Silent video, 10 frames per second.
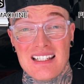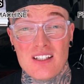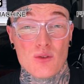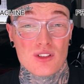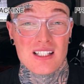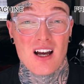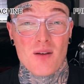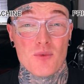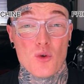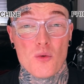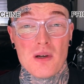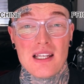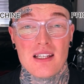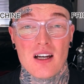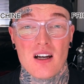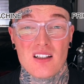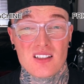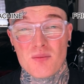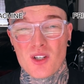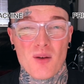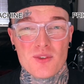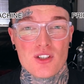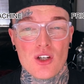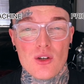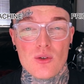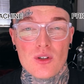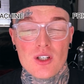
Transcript: in your setup normally, sometimes two,